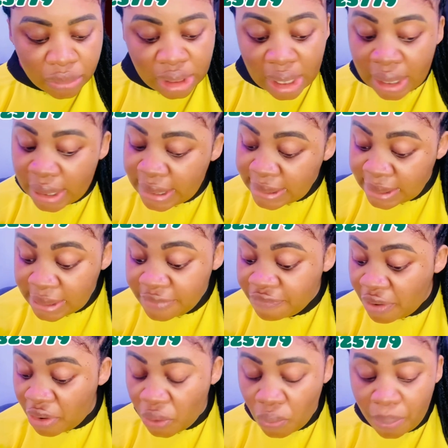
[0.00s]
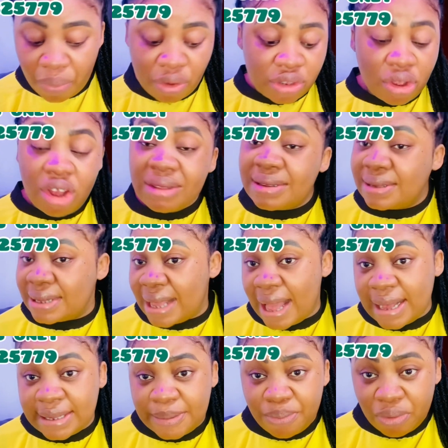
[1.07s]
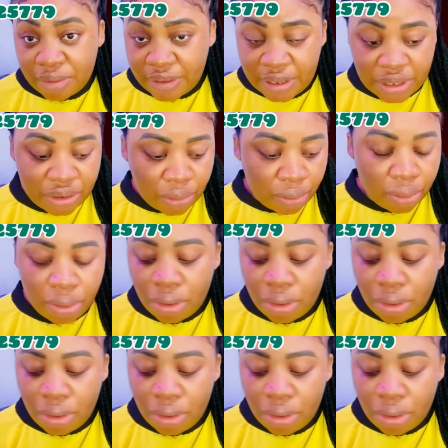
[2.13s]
listen very well, because all this thing has procedure.